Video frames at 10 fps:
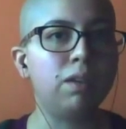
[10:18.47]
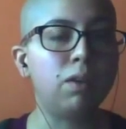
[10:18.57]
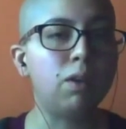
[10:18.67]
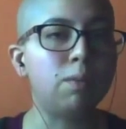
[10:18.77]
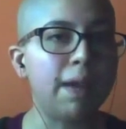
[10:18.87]

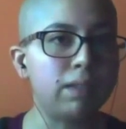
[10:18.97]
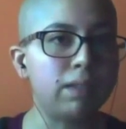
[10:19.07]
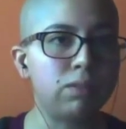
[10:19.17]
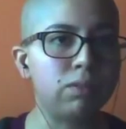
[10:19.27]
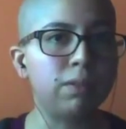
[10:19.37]
go back
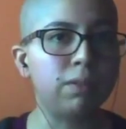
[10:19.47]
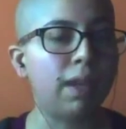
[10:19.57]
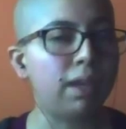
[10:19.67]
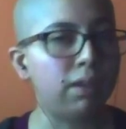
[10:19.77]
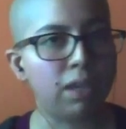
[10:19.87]
to
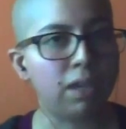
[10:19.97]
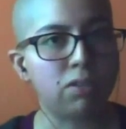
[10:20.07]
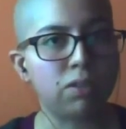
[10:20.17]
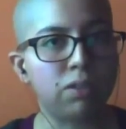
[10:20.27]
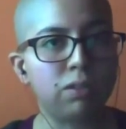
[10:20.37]

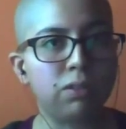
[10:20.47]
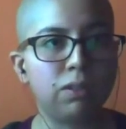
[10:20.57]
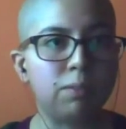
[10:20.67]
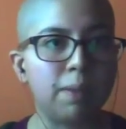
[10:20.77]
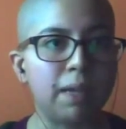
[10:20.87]
education or
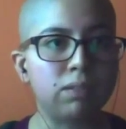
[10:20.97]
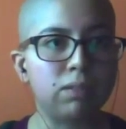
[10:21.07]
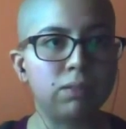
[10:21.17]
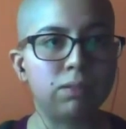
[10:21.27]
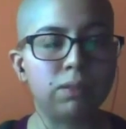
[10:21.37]
go back
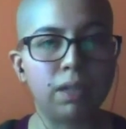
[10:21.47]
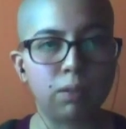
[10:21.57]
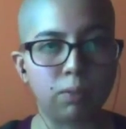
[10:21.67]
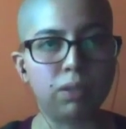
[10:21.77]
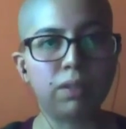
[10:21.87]
to
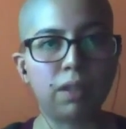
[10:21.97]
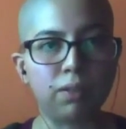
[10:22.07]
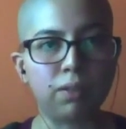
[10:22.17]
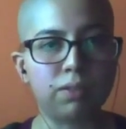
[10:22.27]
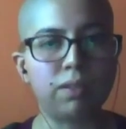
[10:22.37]
get work.
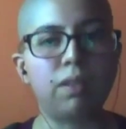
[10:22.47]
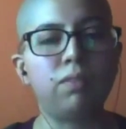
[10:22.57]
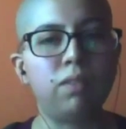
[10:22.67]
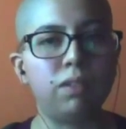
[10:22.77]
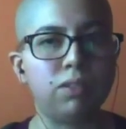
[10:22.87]
How does
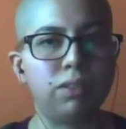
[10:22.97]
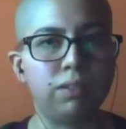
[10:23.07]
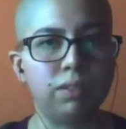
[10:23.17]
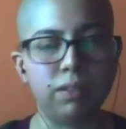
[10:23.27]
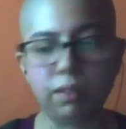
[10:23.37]
that
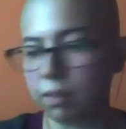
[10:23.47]
function?